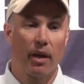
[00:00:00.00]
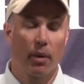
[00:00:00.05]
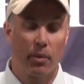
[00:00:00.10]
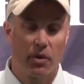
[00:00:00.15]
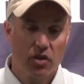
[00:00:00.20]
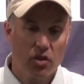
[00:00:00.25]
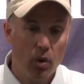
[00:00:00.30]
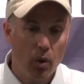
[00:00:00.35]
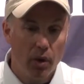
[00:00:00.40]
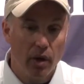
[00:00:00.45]
and
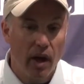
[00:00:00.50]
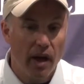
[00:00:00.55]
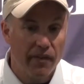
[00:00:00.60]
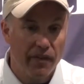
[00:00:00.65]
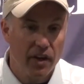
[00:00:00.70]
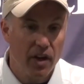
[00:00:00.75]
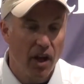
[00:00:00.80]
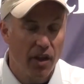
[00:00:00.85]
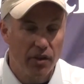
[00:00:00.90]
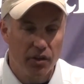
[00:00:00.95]
then we scored
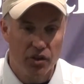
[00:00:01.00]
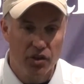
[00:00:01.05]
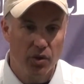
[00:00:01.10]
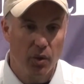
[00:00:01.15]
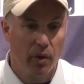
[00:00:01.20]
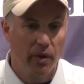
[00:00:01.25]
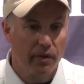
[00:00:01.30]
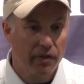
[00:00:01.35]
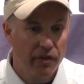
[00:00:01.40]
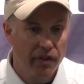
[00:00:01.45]
off another
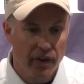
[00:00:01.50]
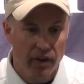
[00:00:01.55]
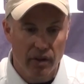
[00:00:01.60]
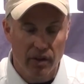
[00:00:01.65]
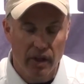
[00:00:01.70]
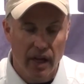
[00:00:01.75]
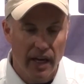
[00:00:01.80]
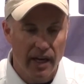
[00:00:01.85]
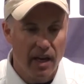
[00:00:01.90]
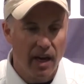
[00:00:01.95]
short field.